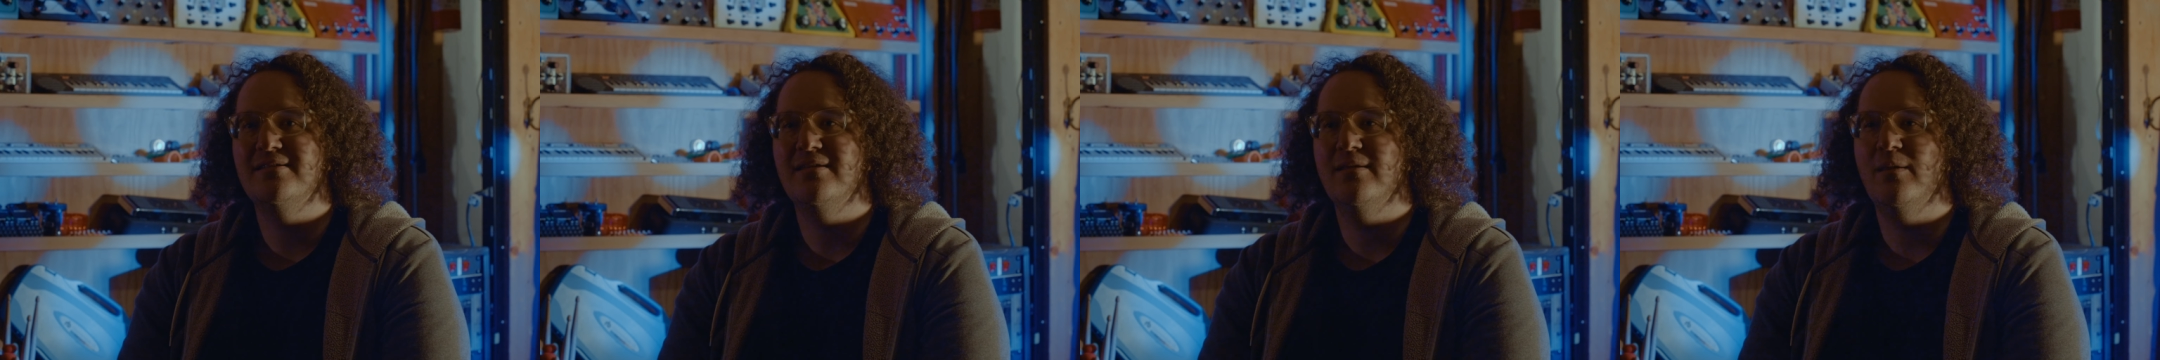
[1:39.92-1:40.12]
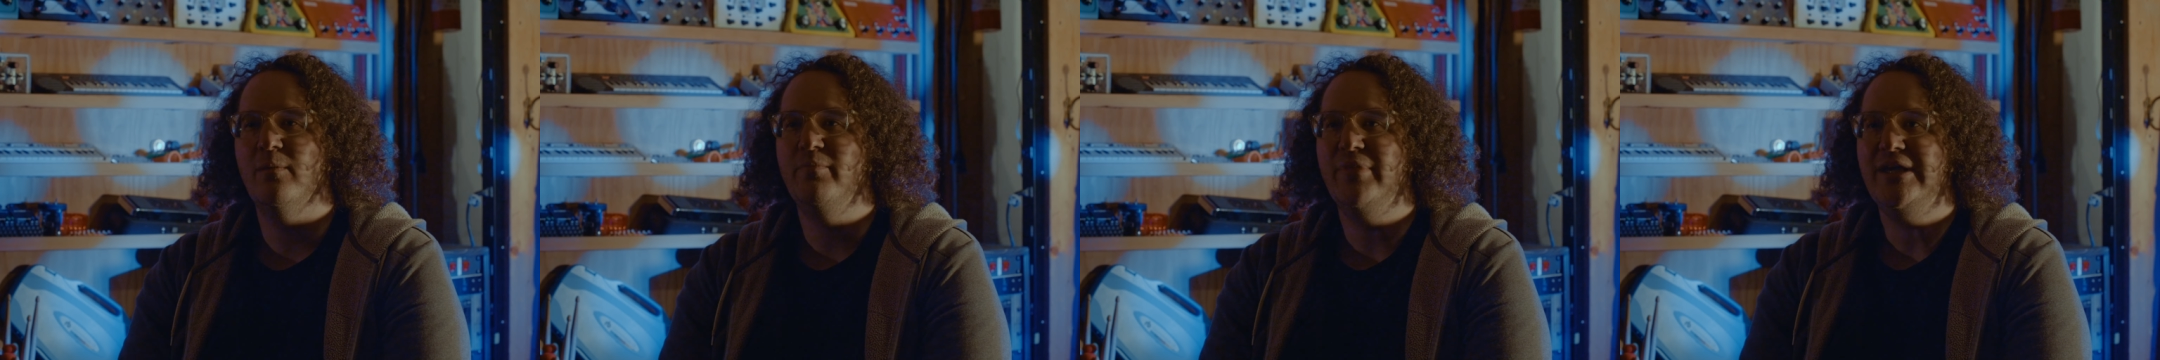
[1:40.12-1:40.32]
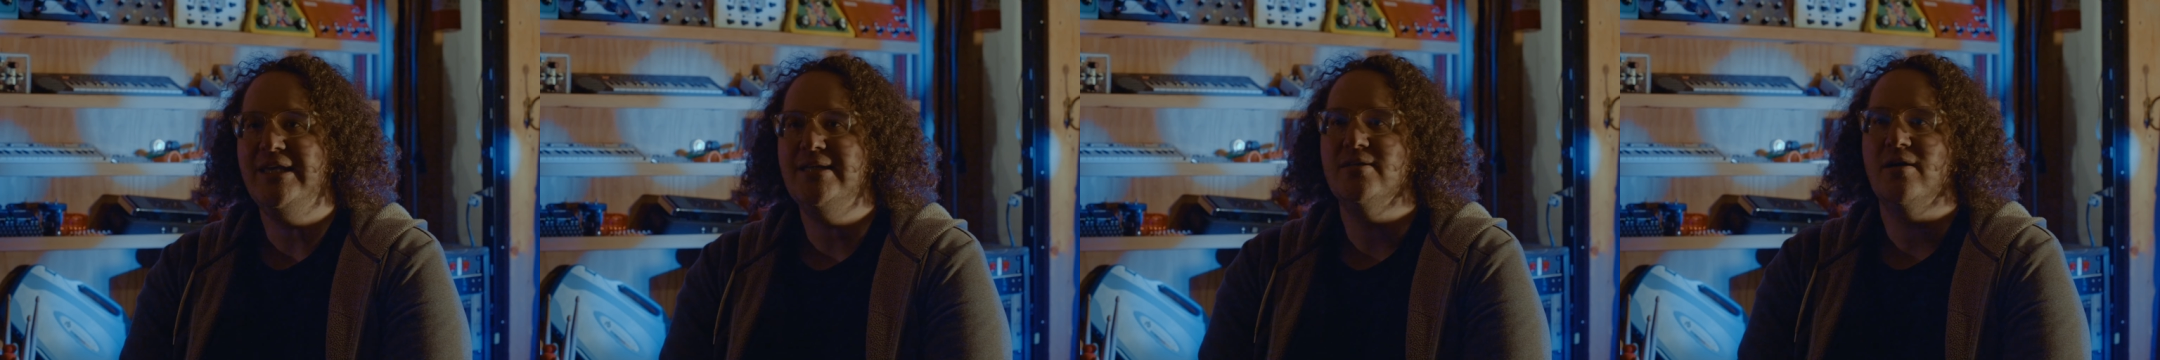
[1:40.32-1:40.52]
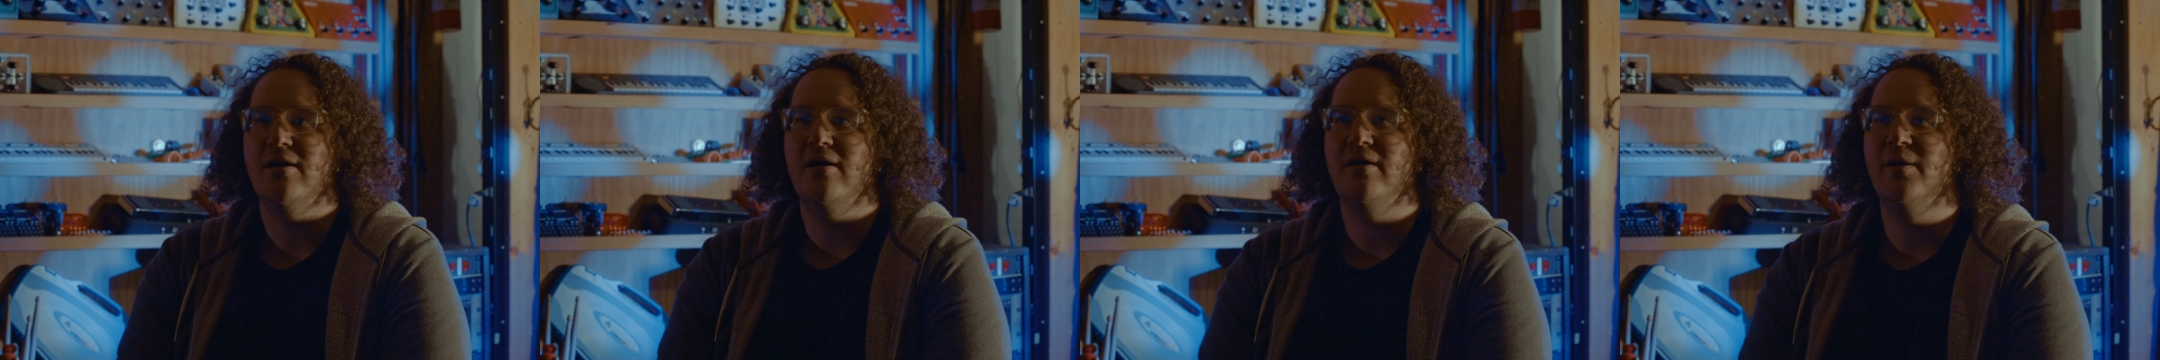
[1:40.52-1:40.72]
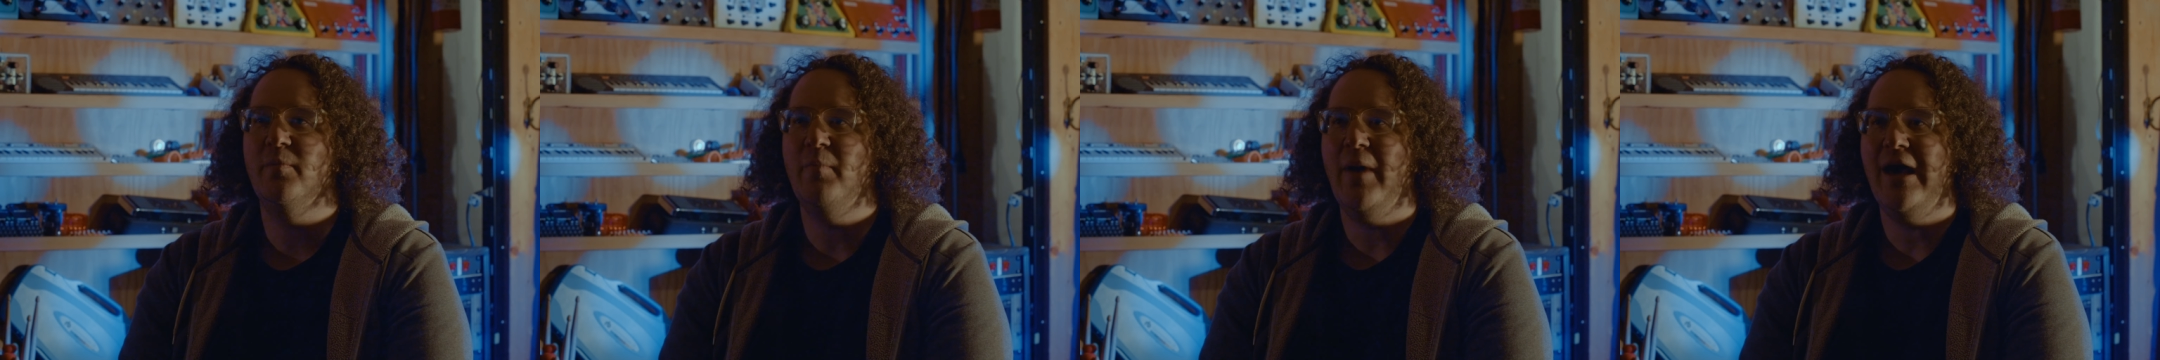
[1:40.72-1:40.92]
to the beat
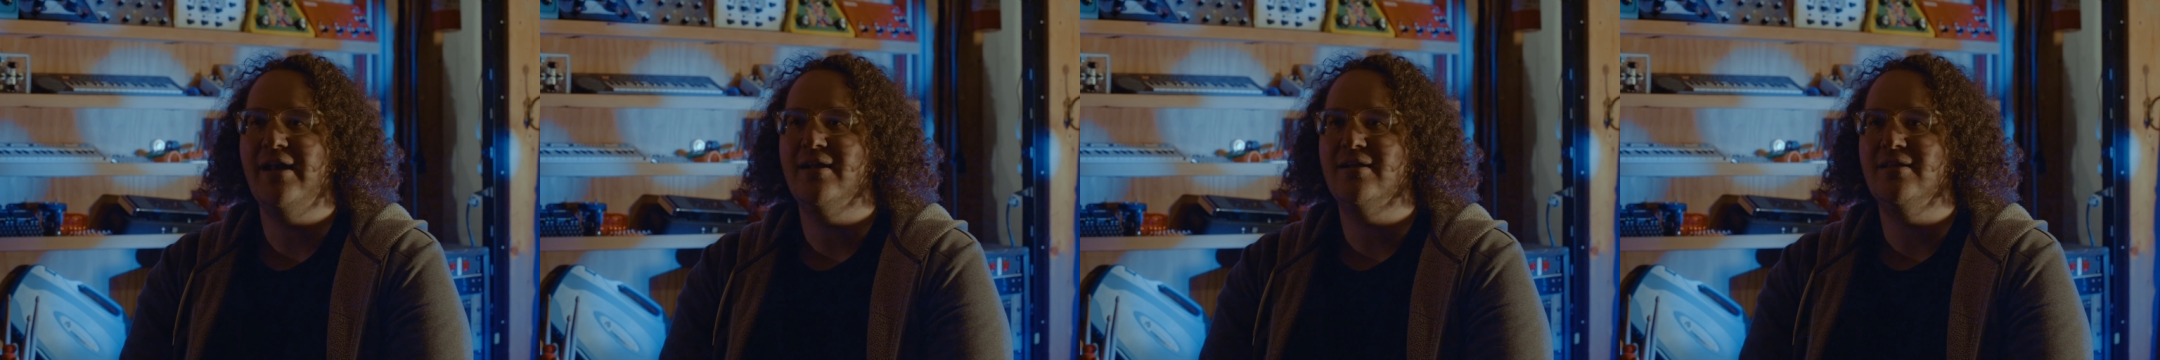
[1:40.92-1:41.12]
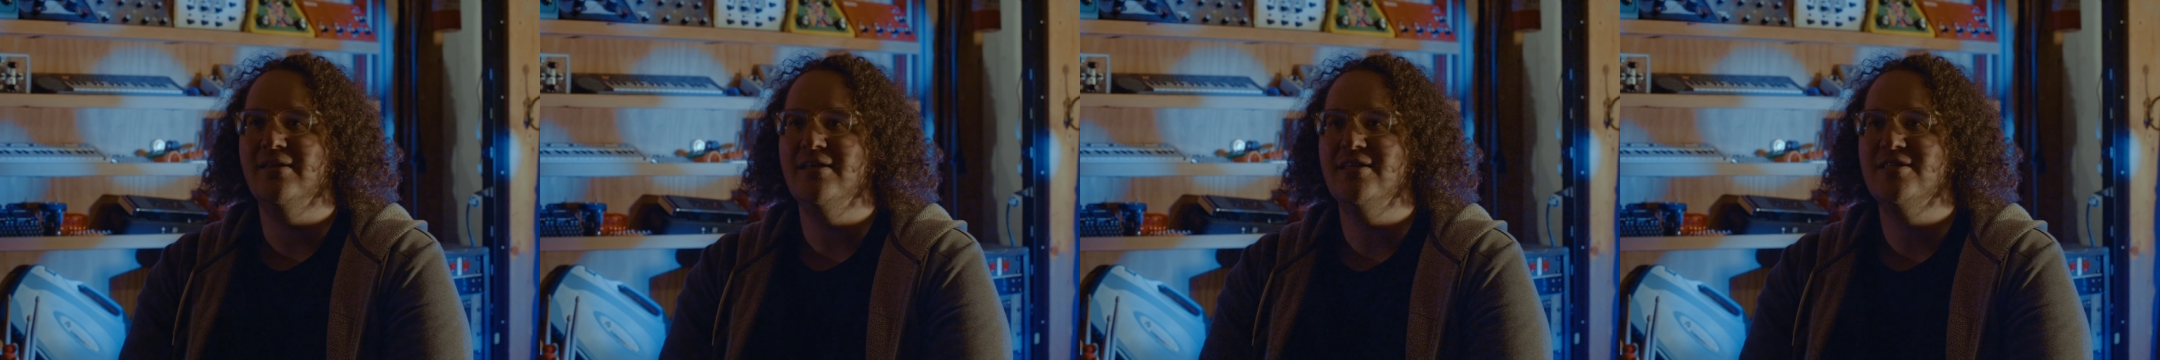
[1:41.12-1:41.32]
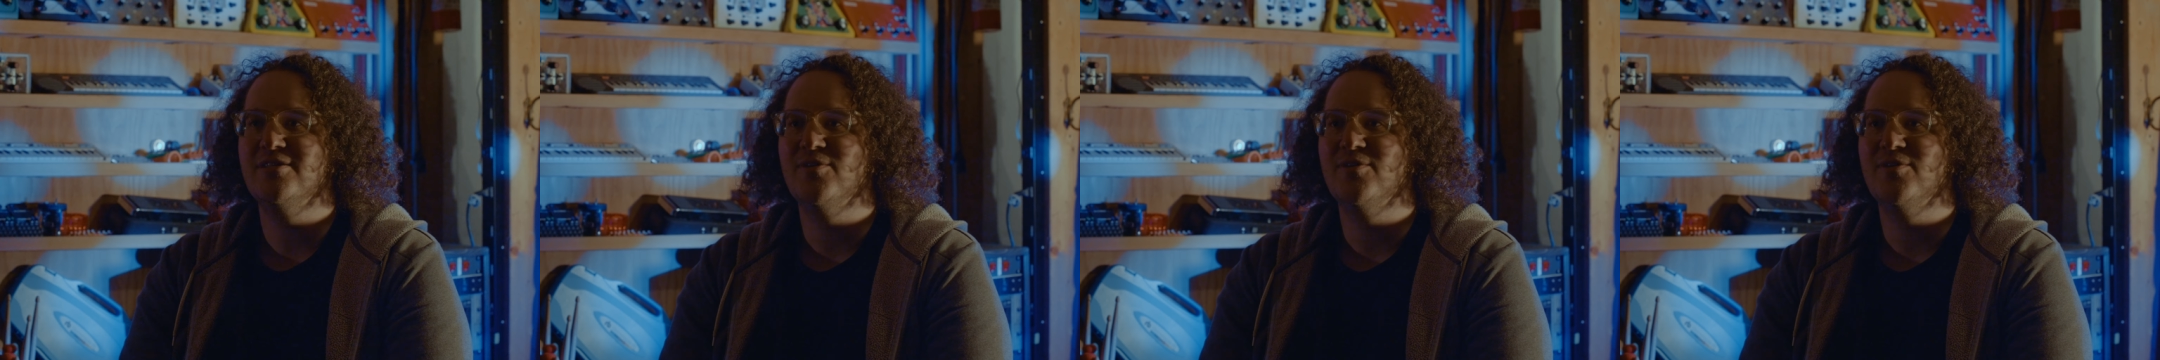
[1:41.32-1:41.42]
automatically,